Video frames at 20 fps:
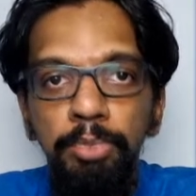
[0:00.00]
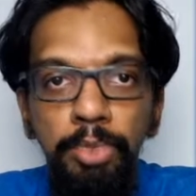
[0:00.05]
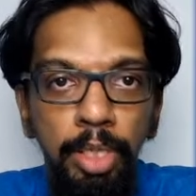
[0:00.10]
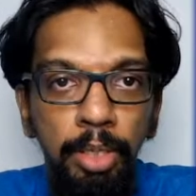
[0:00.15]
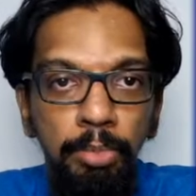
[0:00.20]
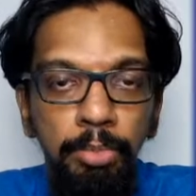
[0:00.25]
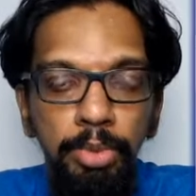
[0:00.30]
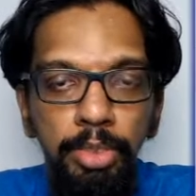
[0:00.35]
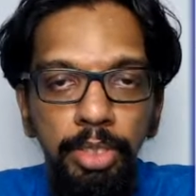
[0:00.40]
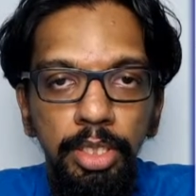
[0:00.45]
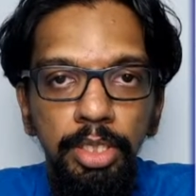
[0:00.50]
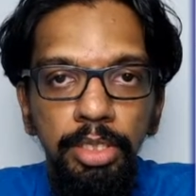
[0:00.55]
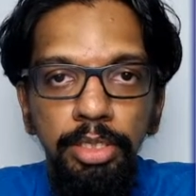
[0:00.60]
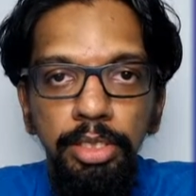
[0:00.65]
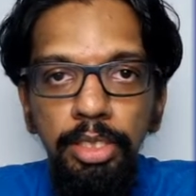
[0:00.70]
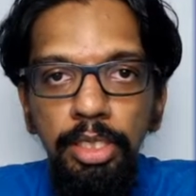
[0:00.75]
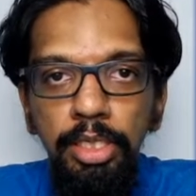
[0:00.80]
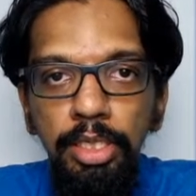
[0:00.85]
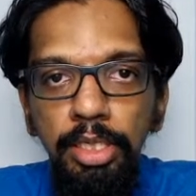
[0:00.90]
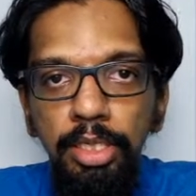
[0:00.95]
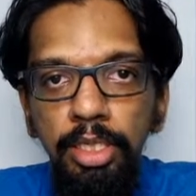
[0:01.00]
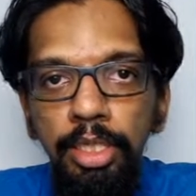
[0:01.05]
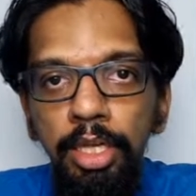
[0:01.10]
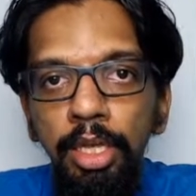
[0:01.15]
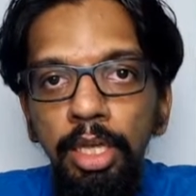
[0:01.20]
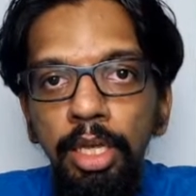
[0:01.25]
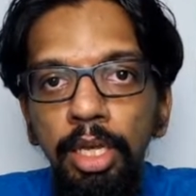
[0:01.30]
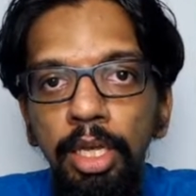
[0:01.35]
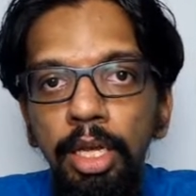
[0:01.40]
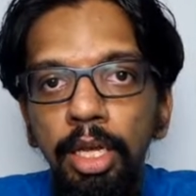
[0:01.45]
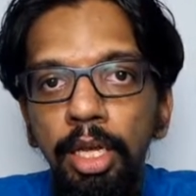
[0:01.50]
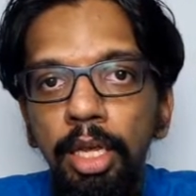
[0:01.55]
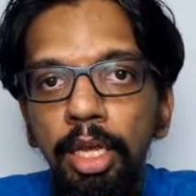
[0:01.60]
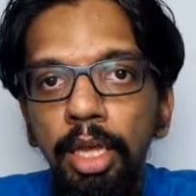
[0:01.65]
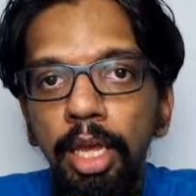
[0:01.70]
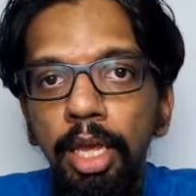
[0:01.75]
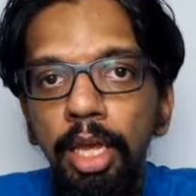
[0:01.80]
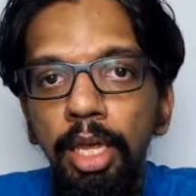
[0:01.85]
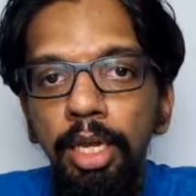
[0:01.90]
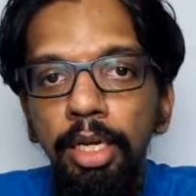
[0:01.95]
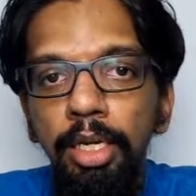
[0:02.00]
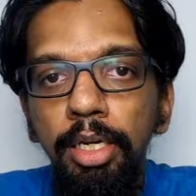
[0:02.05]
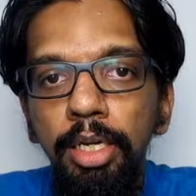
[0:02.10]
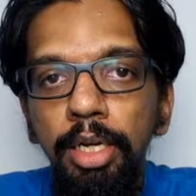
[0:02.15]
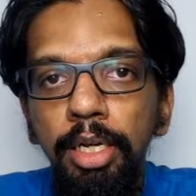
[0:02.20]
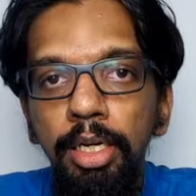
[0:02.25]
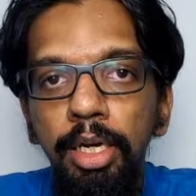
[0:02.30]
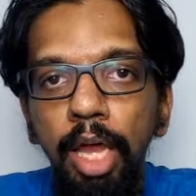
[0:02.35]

computer engineering, and